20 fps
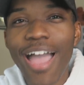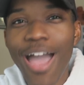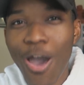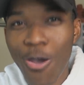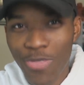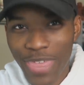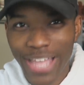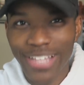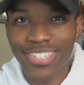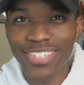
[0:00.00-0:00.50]

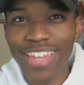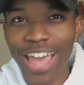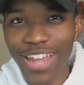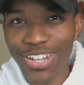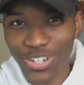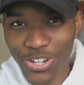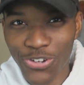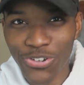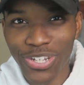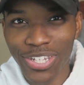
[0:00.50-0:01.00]
how that's
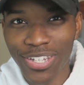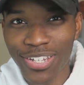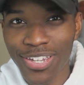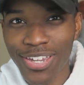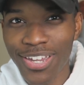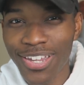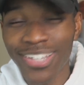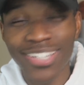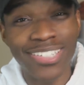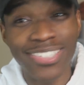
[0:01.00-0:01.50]
not
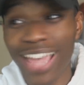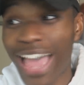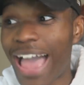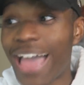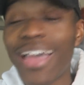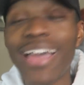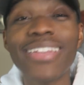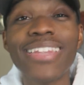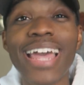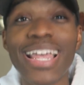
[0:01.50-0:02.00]
dirty.
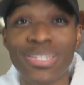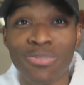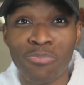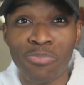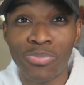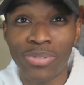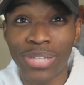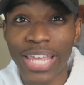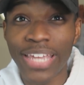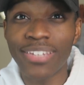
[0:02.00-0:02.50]
Because I
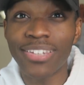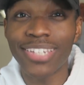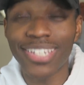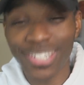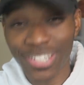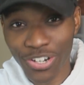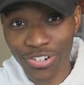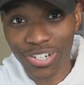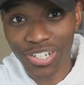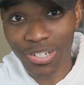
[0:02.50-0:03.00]
that's
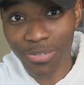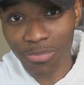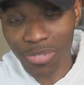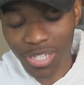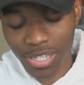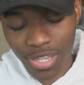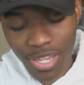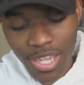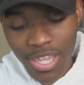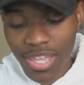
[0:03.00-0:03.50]
blatantly dirty
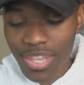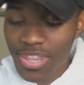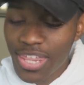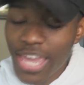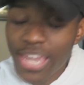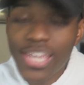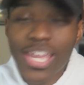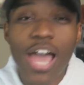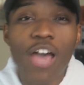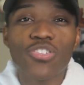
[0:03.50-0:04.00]
to me.
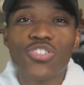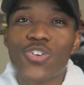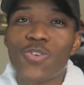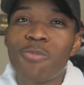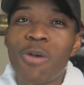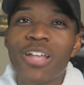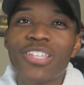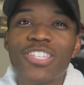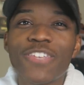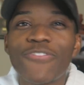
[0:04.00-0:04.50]
Thank y'all
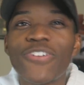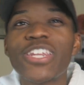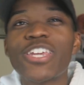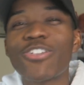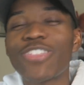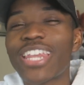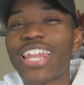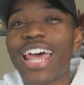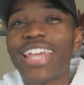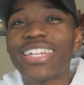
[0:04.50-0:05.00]
so much. The
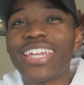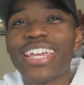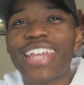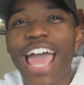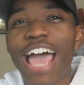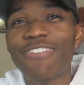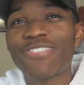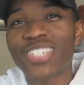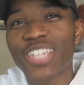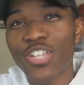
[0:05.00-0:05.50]
video that I
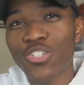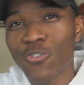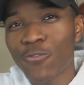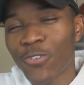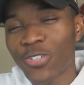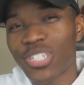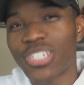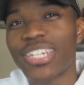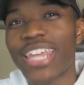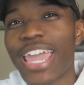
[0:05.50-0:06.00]
did have
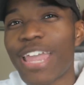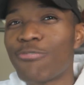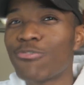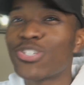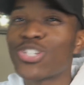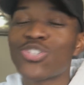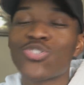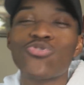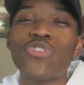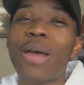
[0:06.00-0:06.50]
scheduled for
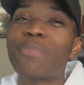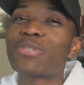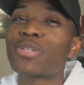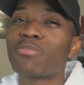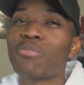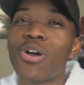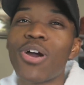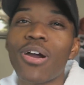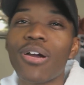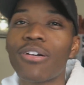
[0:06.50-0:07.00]
today will just
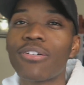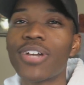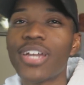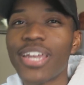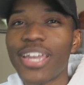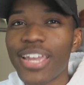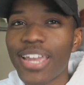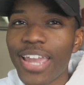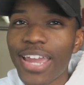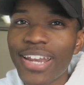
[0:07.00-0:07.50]
drop
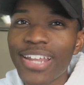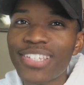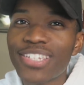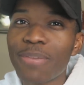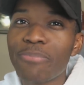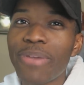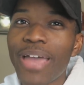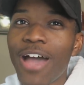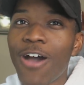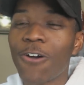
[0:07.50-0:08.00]
tomorrow. And
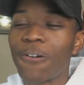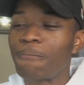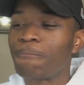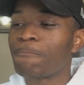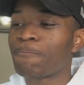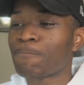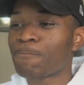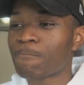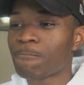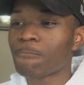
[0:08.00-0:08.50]
it's
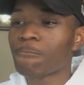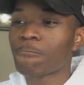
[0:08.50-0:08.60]
about